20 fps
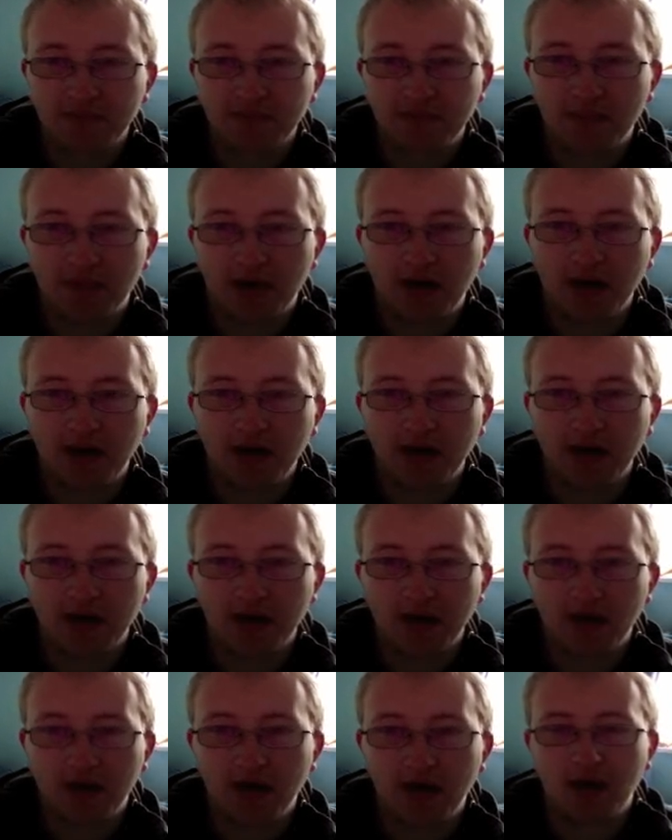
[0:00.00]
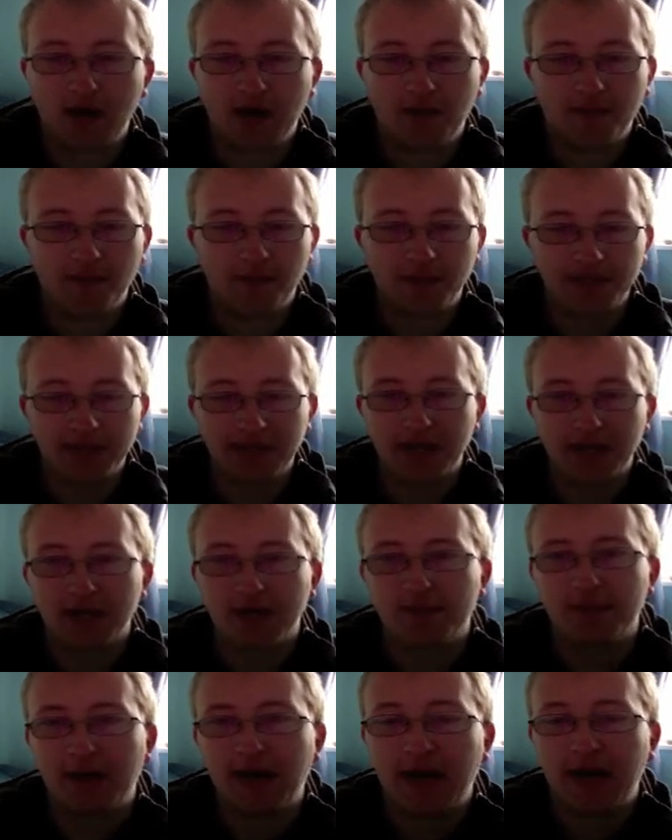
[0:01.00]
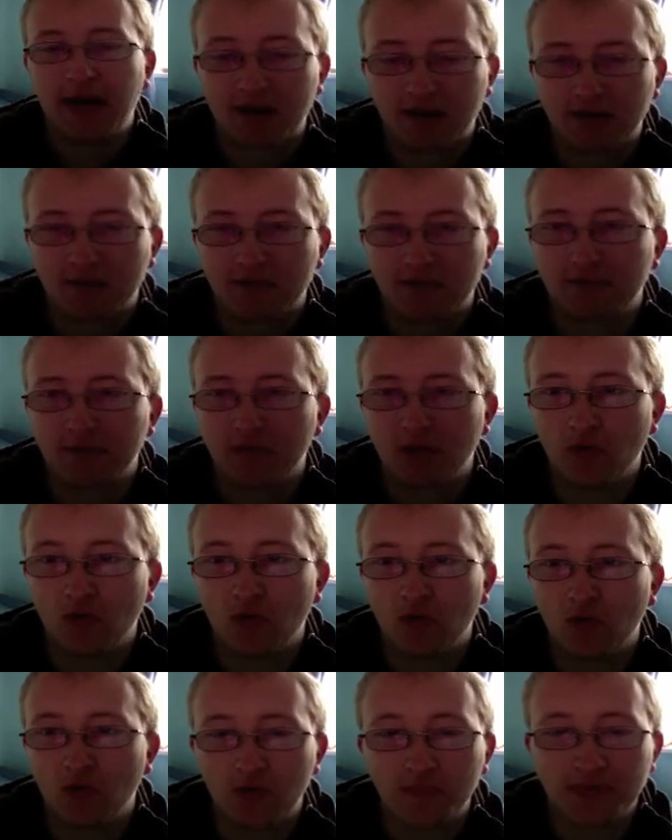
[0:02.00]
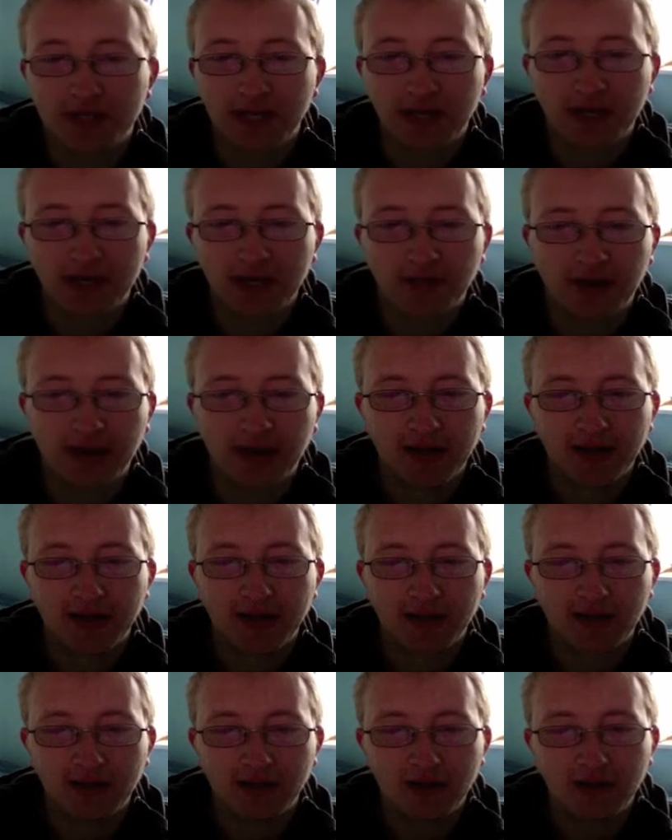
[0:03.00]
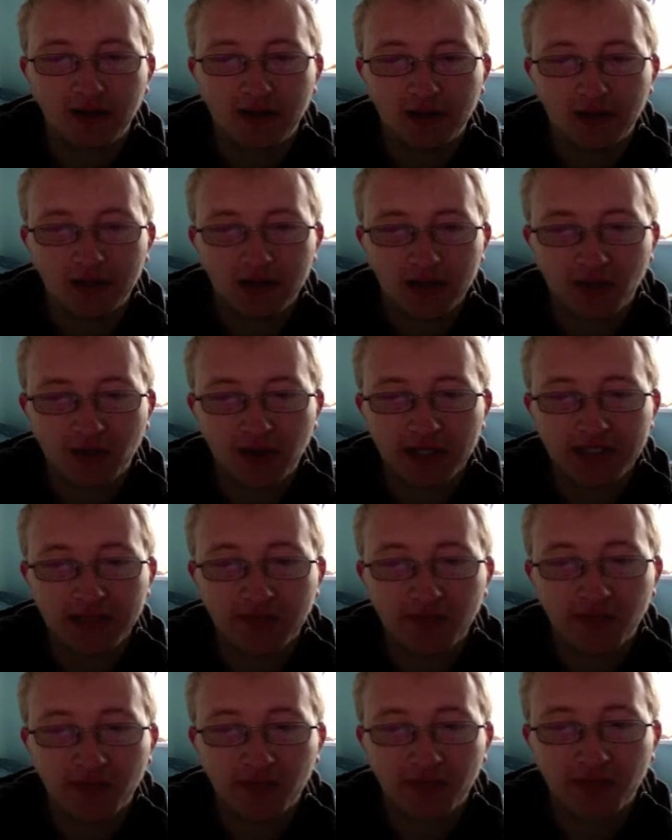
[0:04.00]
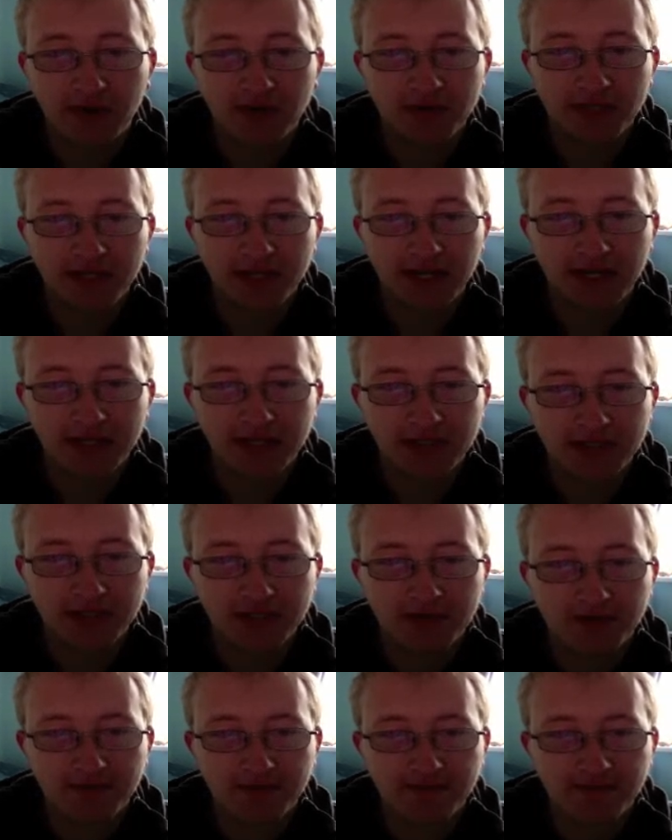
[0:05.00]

my um, particular Mac, or your particular Mac. Quite simple process.